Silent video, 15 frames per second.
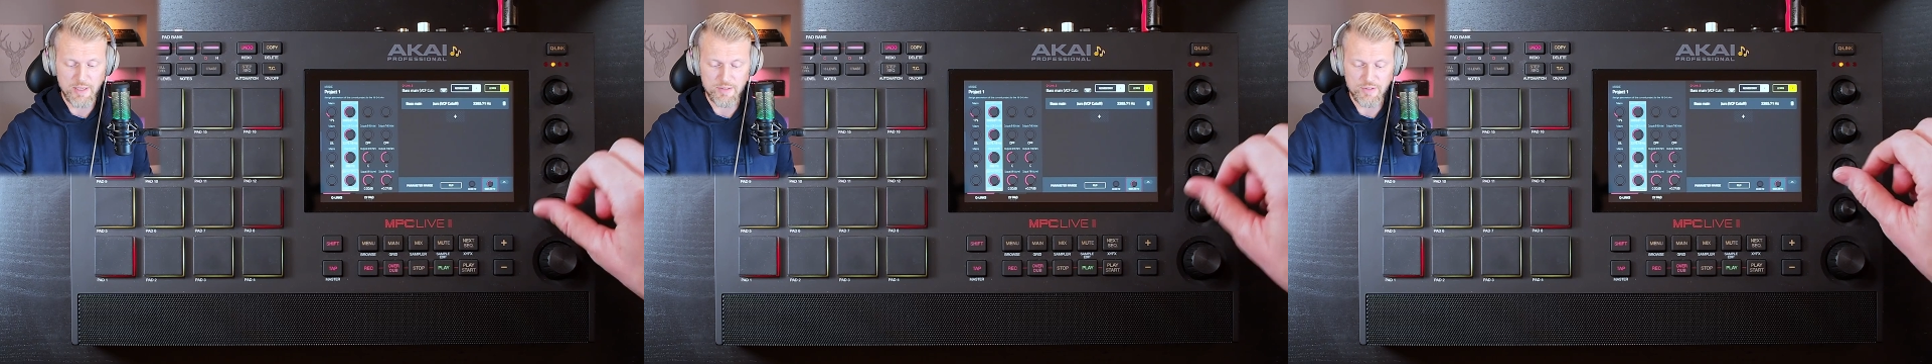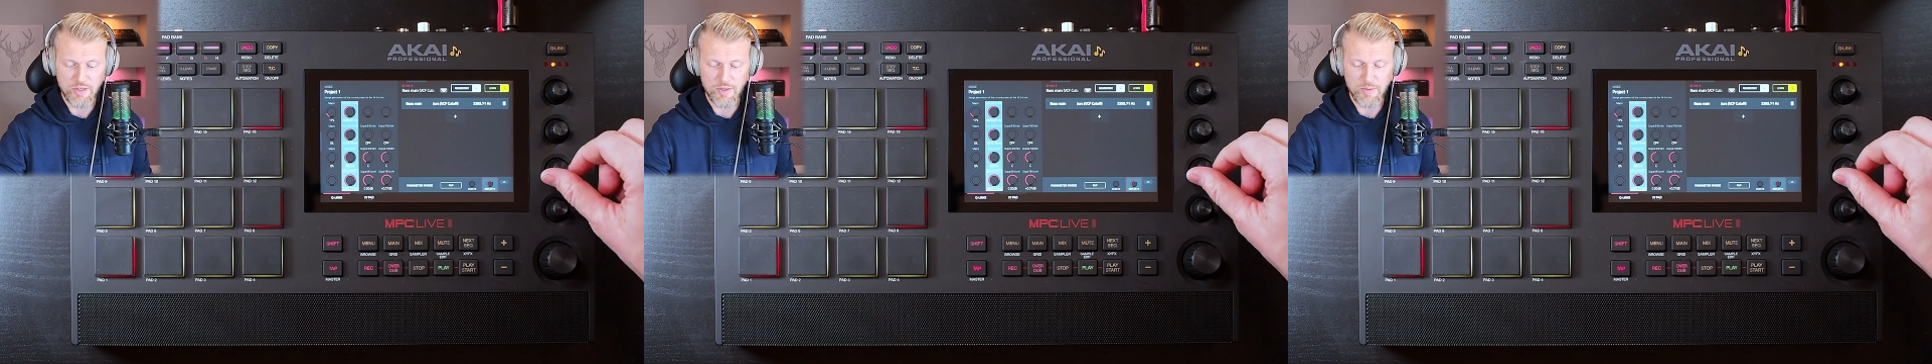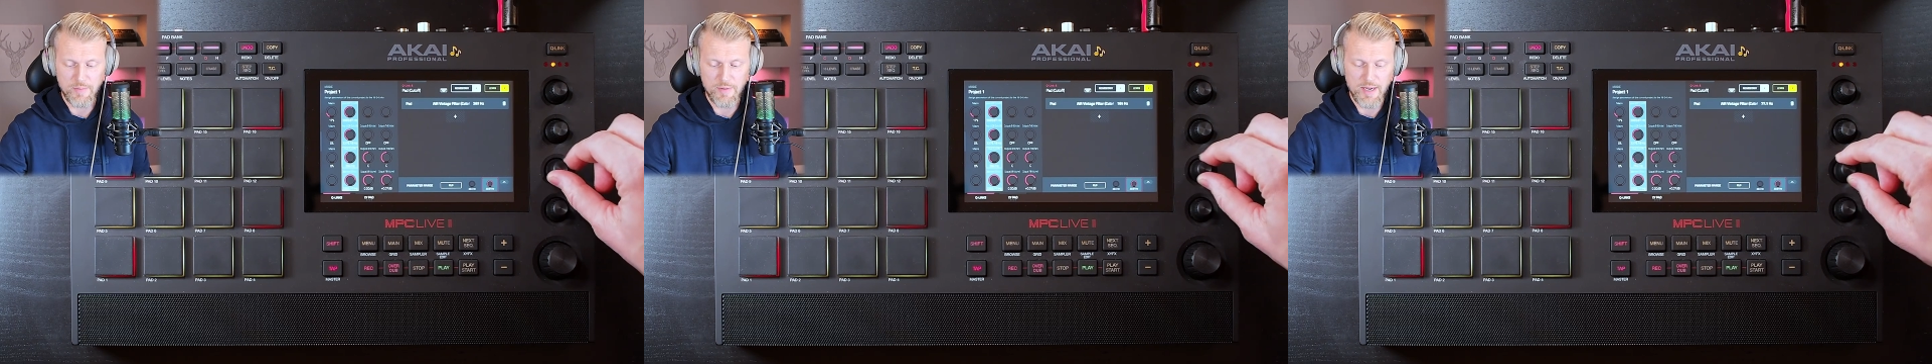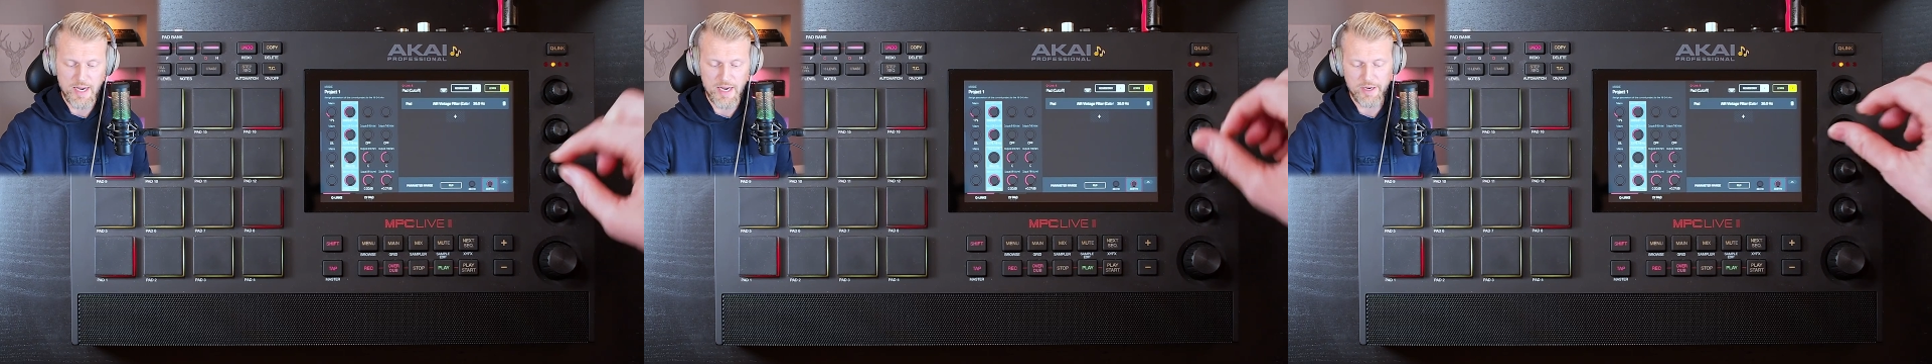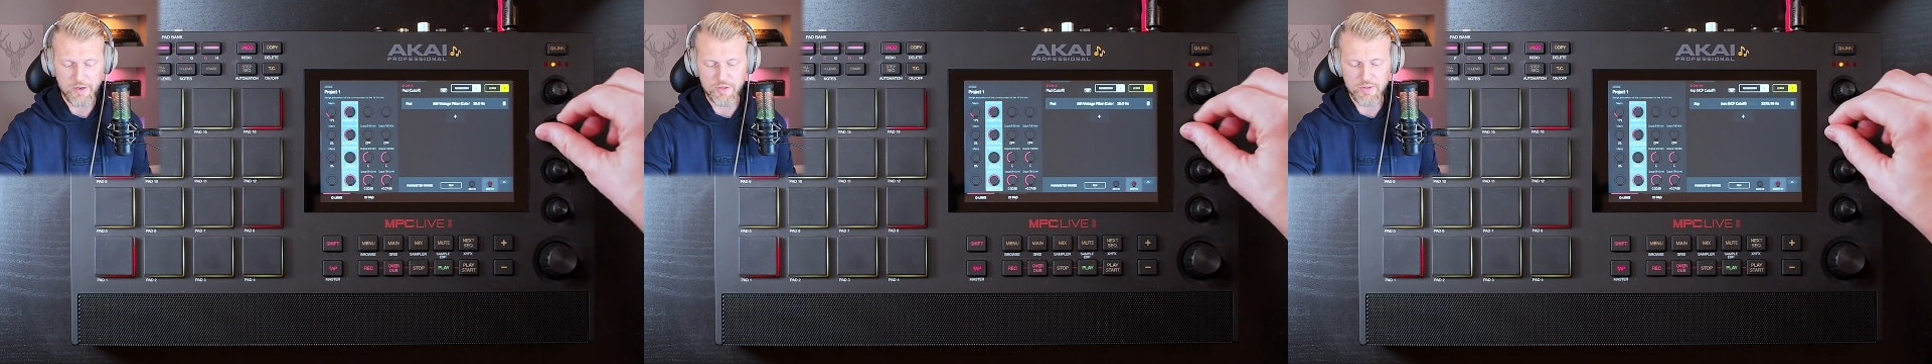So
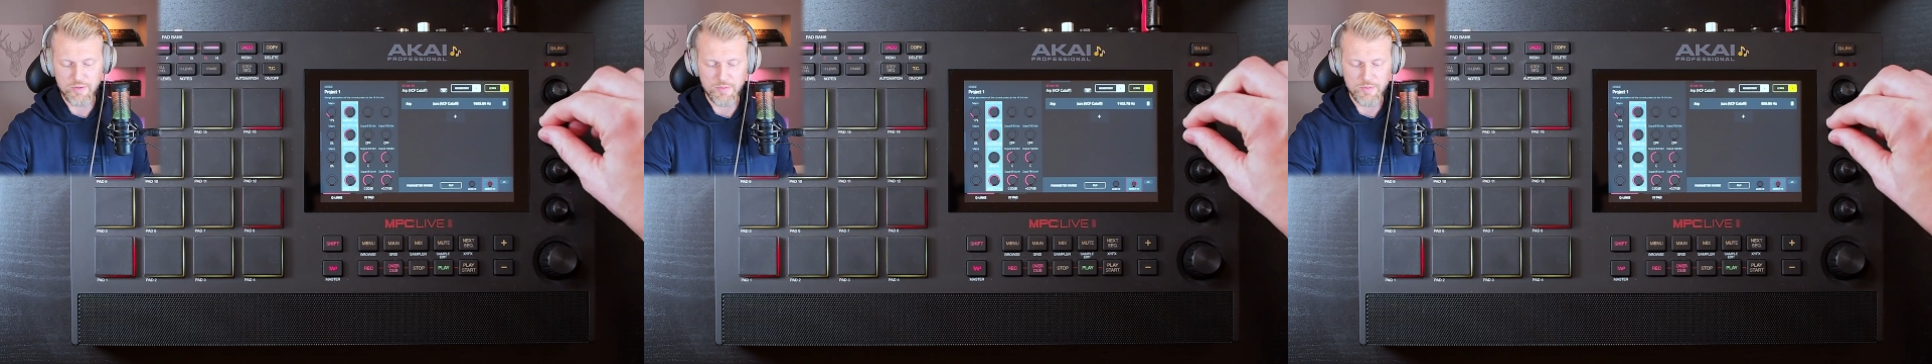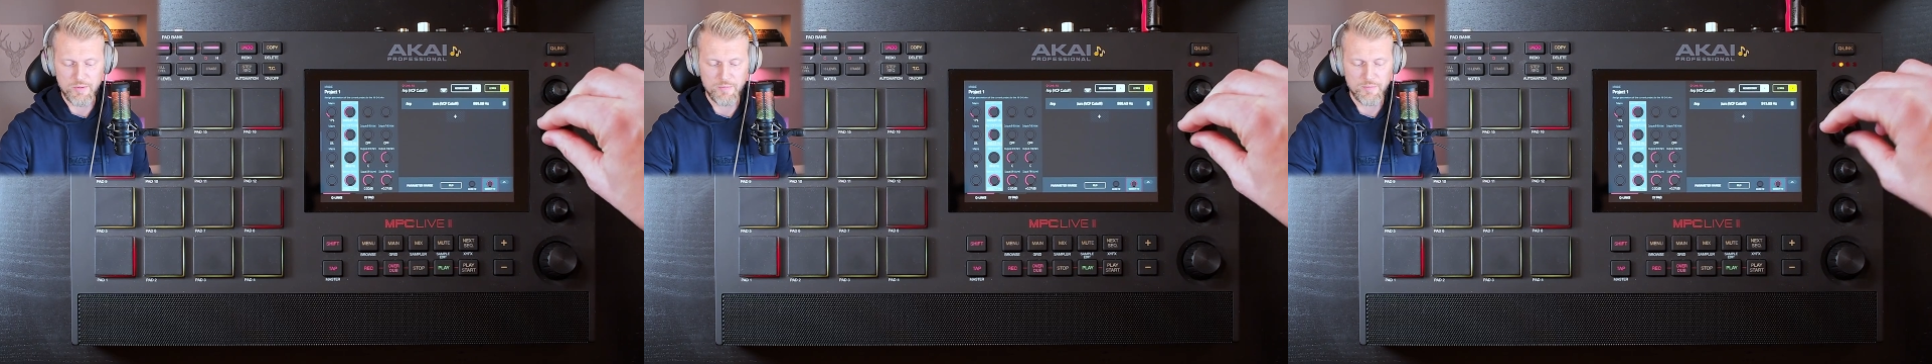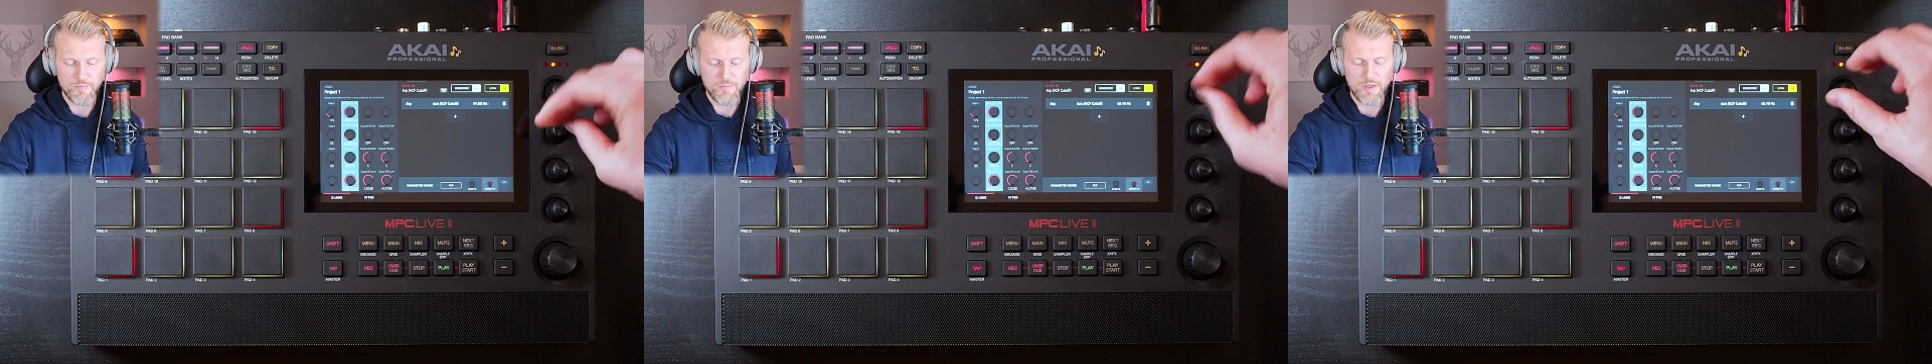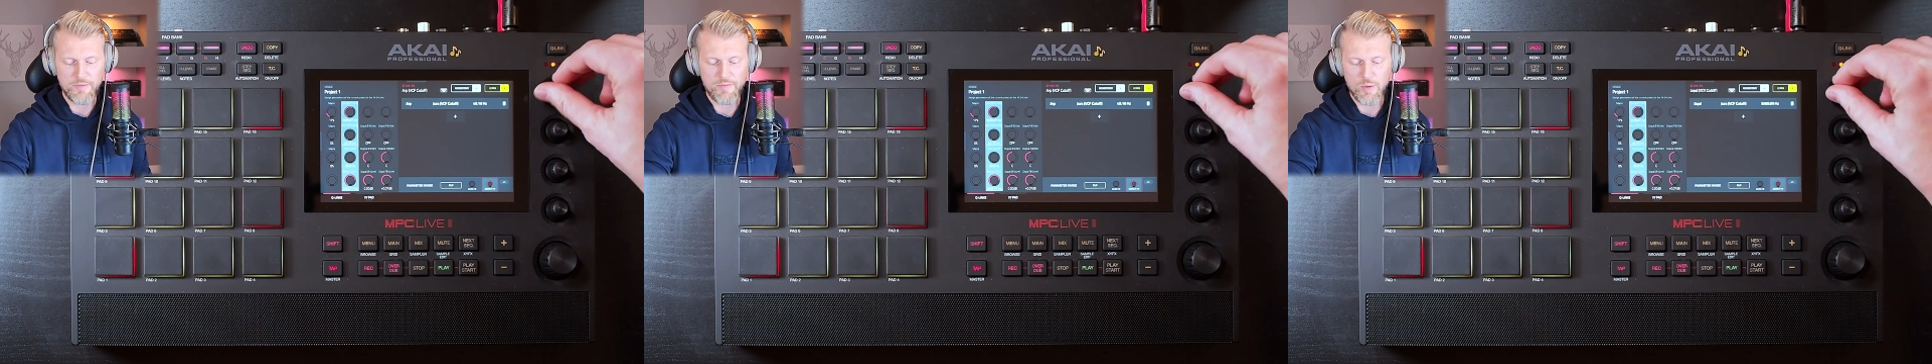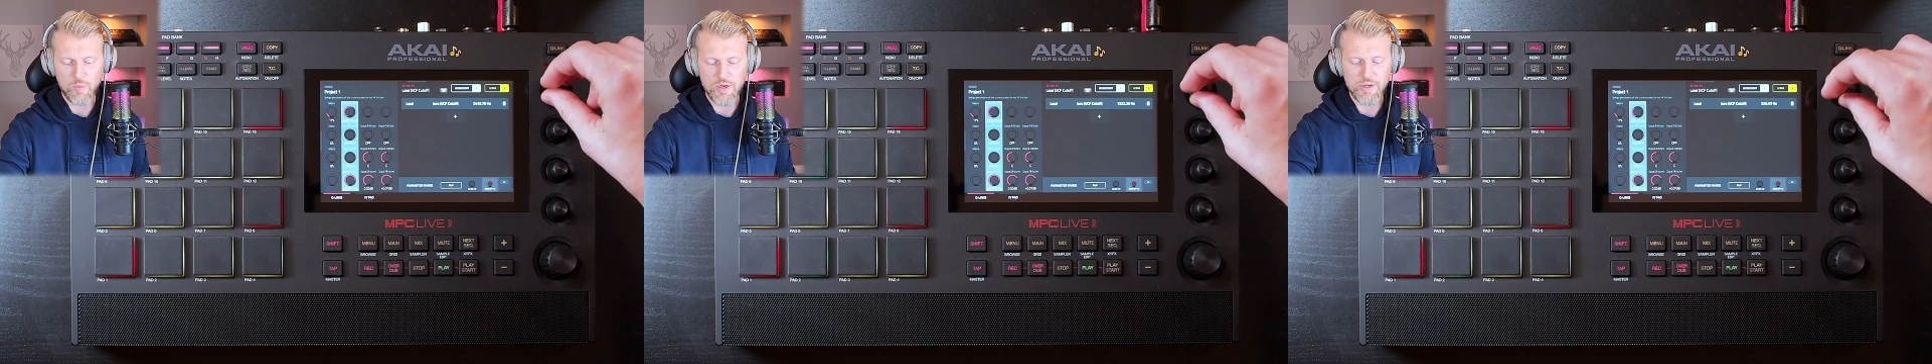I could, if
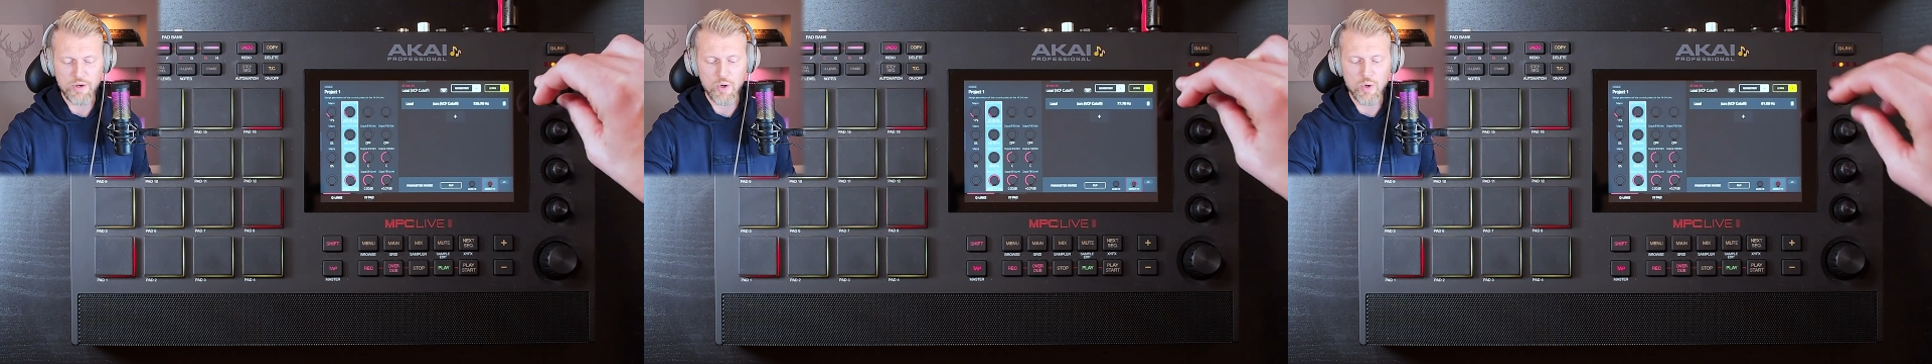I want to